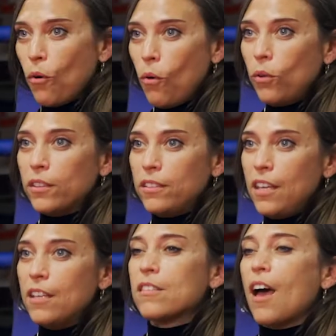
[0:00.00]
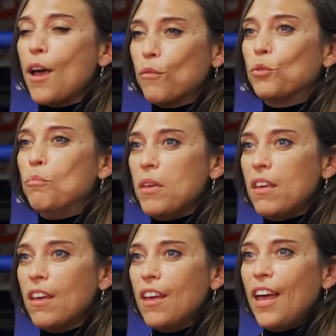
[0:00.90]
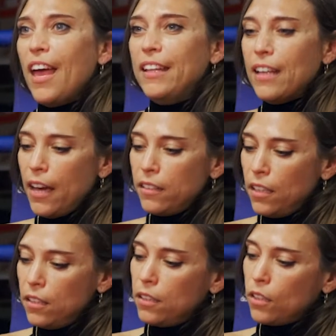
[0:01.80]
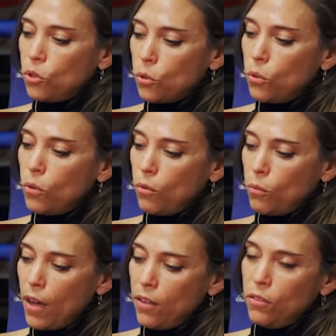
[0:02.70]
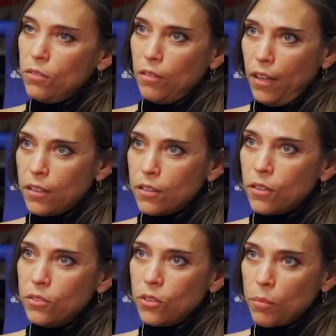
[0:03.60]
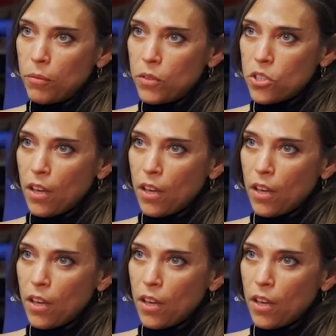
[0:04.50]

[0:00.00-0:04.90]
all the things I would be. And I did tattoo one like on top of each